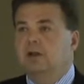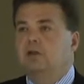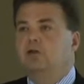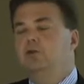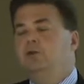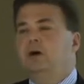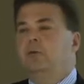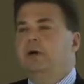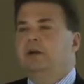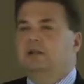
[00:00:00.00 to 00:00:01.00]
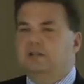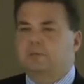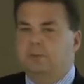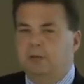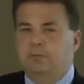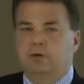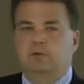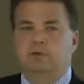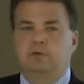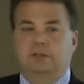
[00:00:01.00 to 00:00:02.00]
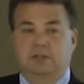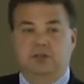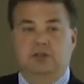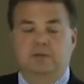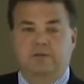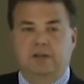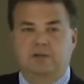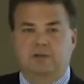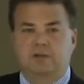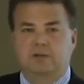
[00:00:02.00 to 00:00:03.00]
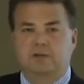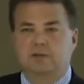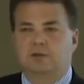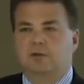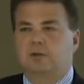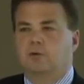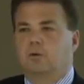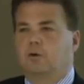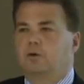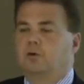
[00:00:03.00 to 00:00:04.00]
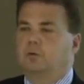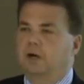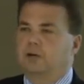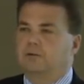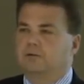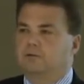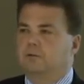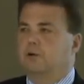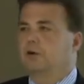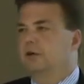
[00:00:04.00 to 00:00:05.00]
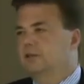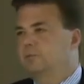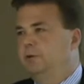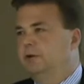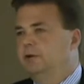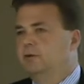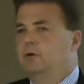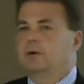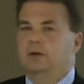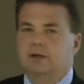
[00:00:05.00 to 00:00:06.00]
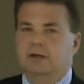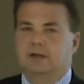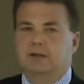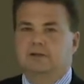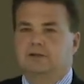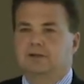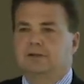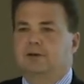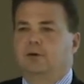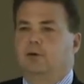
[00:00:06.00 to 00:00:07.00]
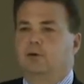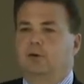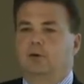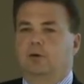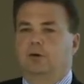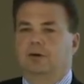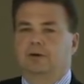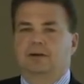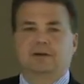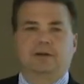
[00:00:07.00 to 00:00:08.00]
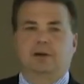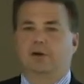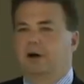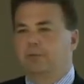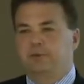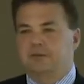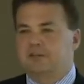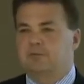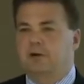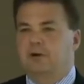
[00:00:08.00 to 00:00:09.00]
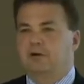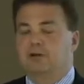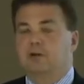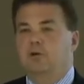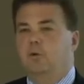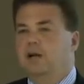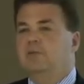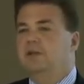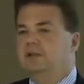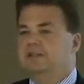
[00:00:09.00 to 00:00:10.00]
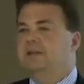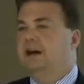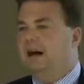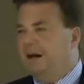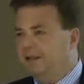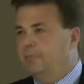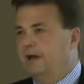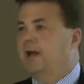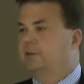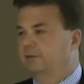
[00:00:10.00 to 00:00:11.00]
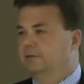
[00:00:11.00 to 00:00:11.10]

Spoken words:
you do not want to list people such as investors, or your wife, or your husband, or your kids, or a business partner who want to be listed on the patent